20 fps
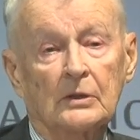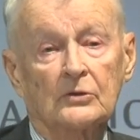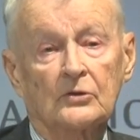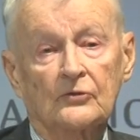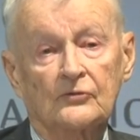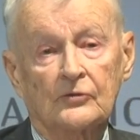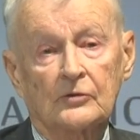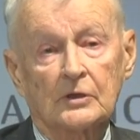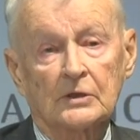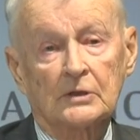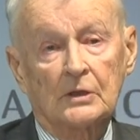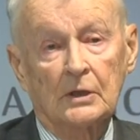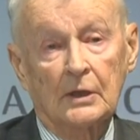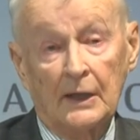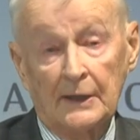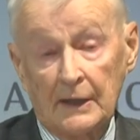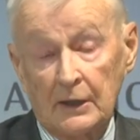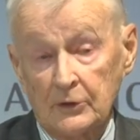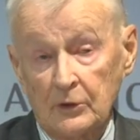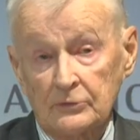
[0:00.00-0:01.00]
and overtly,
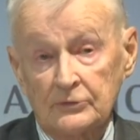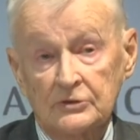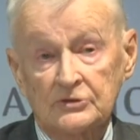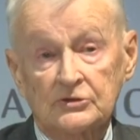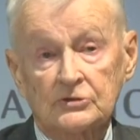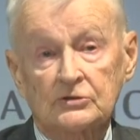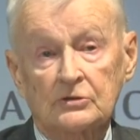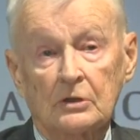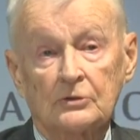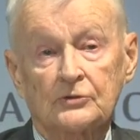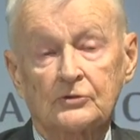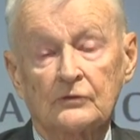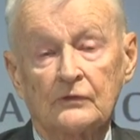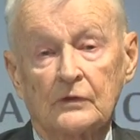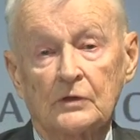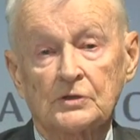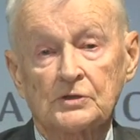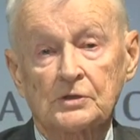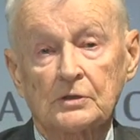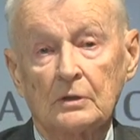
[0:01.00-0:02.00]
and I know this is
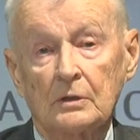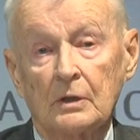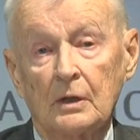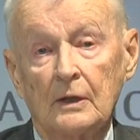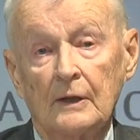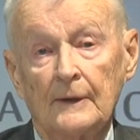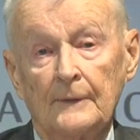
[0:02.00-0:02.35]
controversial,